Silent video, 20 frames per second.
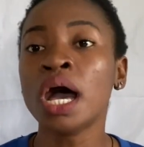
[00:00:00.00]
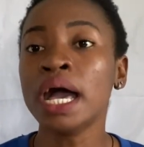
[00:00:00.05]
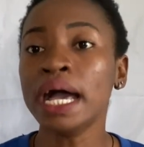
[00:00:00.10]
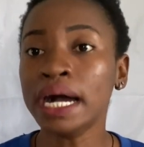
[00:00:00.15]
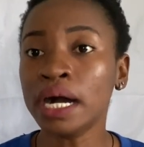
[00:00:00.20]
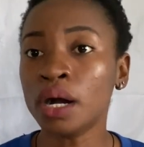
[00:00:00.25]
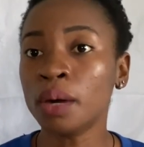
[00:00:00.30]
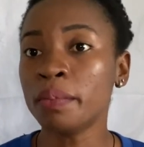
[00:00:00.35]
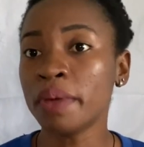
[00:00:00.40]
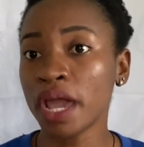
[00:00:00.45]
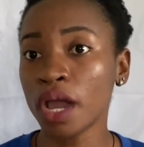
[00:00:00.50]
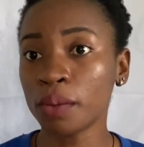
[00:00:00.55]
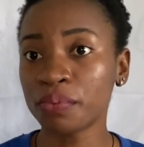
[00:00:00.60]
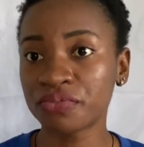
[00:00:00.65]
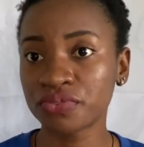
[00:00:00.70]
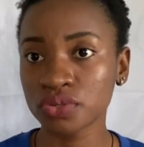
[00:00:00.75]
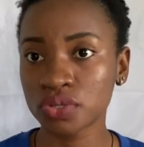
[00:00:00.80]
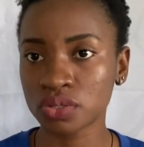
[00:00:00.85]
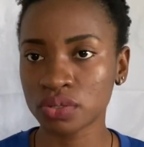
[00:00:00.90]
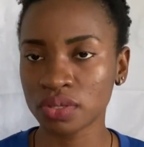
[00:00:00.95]
um,
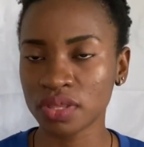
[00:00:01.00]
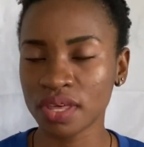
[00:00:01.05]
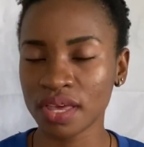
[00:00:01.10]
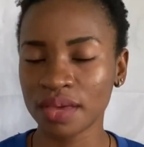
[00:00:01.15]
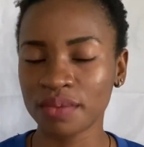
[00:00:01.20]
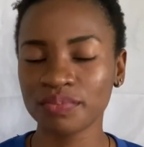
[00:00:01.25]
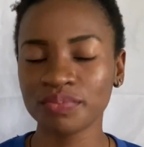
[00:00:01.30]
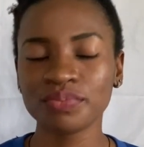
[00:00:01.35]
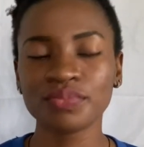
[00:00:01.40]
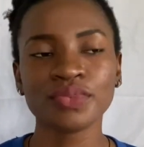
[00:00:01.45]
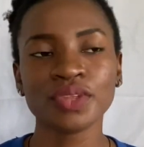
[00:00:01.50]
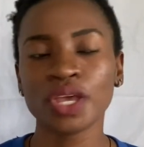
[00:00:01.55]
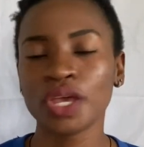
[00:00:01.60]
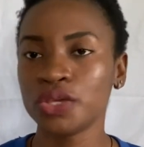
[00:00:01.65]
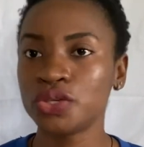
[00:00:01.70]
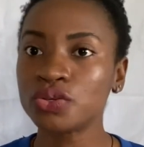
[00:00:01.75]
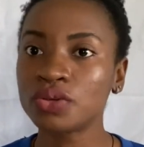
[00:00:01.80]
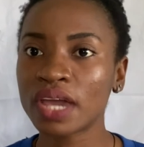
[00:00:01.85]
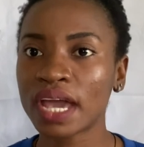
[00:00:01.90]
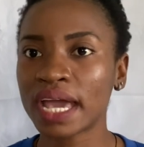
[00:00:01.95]
helpful to them
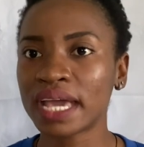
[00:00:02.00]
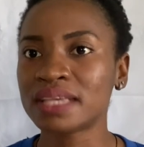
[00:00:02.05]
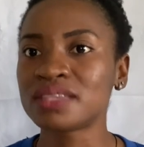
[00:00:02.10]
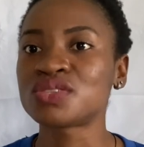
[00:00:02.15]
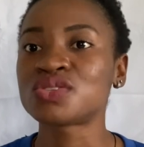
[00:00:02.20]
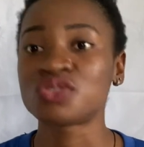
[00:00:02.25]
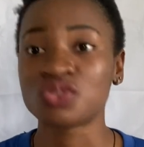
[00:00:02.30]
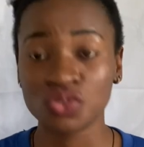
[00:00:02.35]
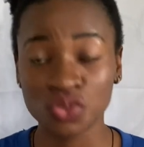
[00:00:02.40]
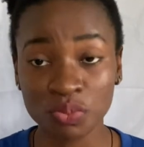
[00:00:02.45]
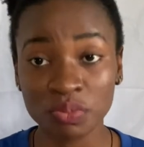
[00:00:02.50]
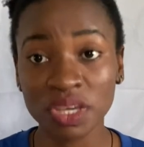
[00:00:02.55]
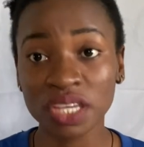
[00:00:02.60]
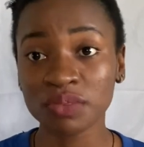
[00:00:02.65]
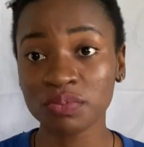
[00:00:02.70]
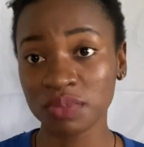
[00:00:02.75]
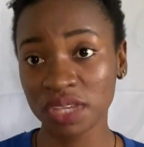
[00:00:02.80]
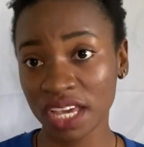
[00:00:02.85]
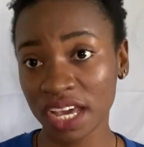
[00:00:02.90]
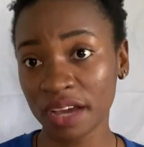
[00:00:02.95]
you guys you made
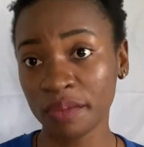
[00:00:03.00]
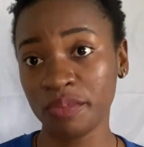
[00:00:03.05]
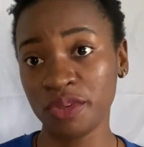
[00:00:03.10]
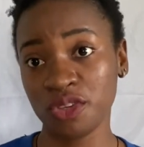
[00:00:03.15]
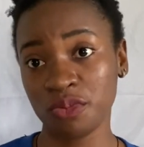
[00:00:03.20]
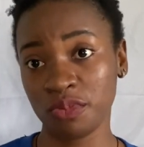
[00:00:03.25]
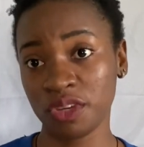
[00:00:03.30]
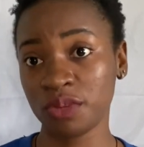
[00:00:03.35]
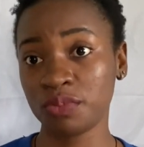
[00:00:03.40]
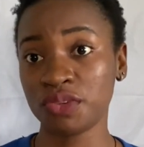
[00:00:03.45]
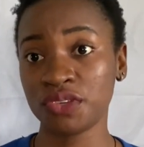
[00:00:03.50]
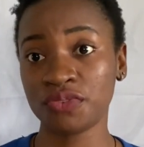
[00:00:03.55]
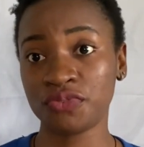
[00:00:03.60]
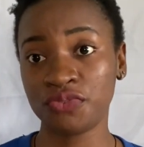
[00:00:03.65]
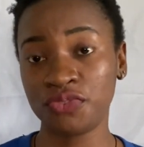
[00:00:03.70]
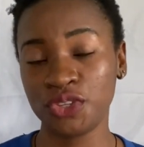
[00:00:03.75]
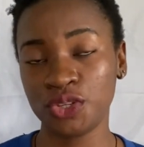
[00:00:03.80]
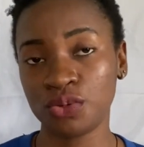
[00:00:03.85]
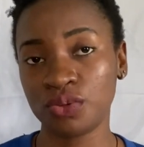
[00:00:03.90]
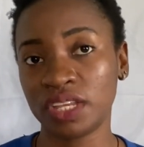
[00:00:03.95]
me happy you made me
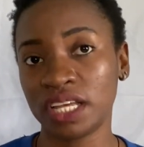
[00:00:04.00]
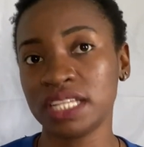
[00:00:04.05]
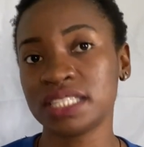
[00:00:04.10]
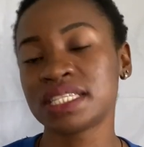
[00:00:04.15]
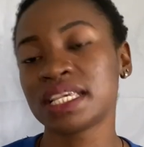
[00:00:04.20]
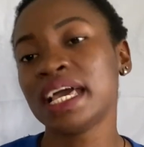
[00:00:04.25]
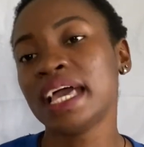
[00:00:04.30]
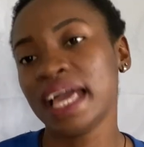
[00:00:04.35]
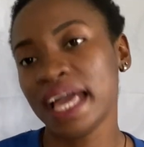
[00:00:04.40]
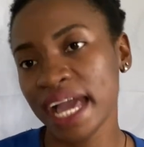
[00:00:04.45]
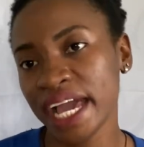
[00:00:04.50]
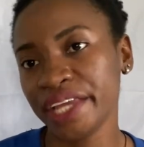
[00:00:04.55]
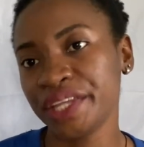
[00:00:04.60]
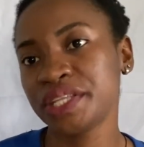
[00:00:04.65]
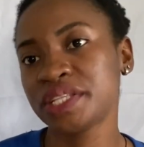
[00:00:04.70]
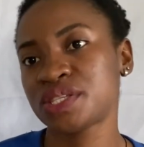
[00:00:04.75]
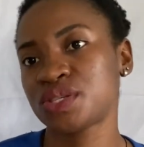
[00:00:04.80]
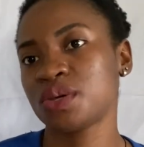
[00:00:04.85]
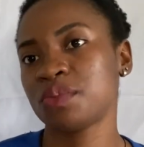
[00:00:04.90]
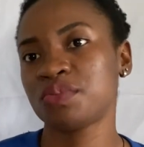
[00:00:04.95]
feel that I
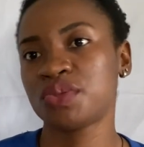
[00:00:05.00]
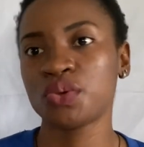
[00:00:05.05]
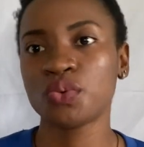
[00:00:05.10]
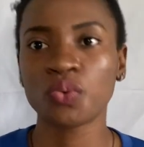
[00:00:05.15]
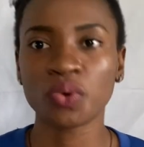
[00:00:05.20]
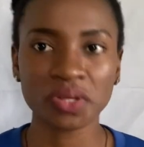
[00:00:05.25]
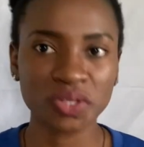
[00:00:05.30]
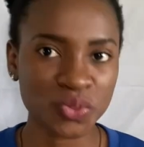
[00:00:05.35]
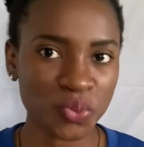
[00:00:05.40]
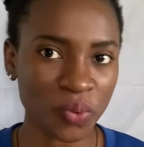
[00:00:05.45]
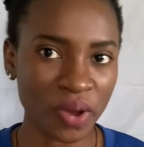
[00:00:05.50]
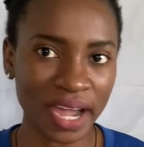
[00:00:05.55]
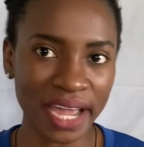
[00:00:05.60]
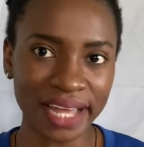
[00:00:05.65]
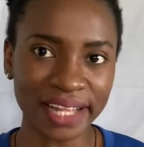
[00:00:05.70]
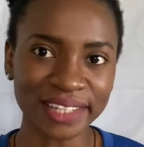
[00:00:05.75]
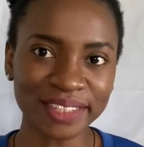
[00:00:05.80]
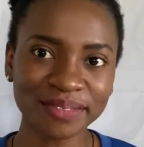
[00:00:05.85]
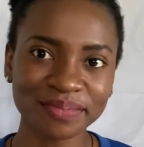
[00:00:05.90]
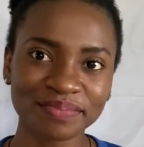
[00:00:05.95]
did something worthwhile.